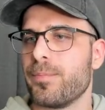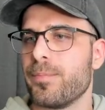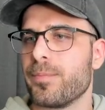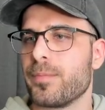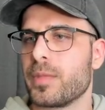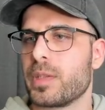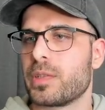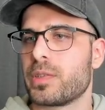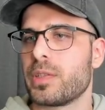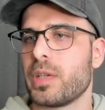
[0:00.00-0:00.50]

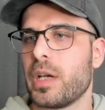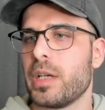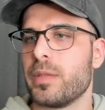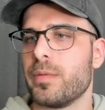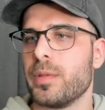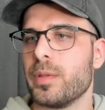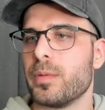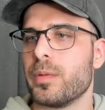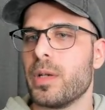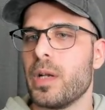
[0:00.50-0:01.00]
side
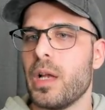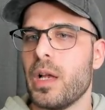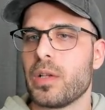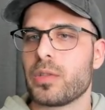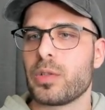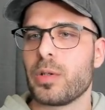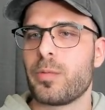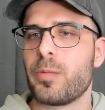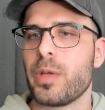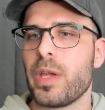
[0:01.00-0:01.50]
view. So
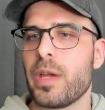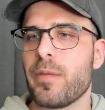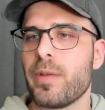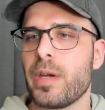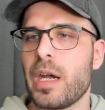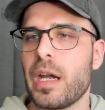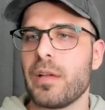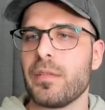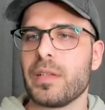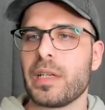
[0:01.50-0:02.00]
if we ever
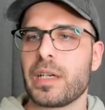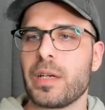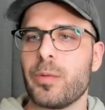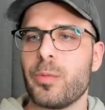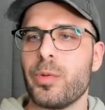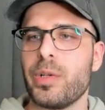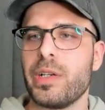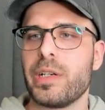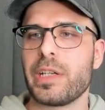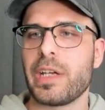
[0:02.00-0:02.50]
have like a
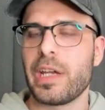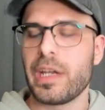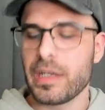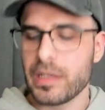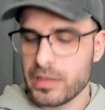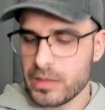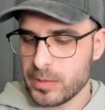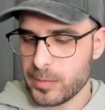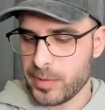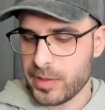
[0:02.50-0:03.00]
weird
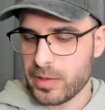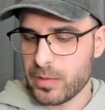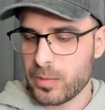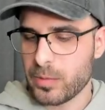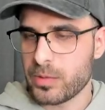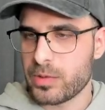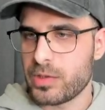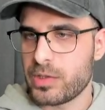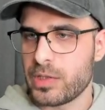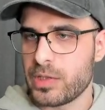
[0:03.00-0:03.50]
angle, we can hold
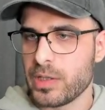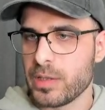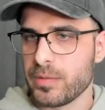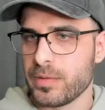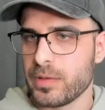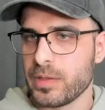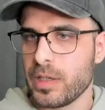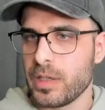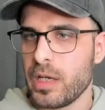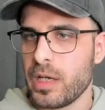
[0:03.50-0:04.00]
shift
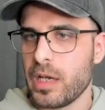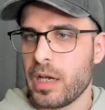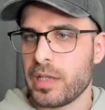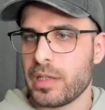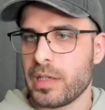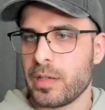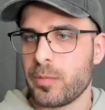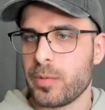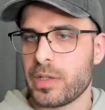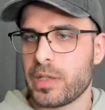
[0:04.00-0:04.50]
and
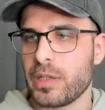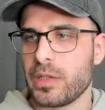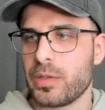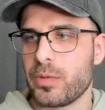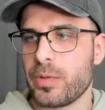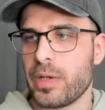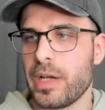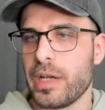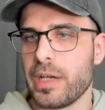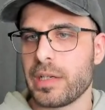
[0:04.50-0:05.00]
then we can
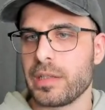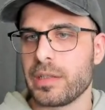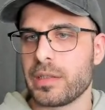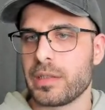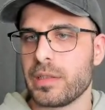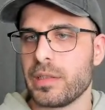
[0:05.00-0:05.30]
drag it,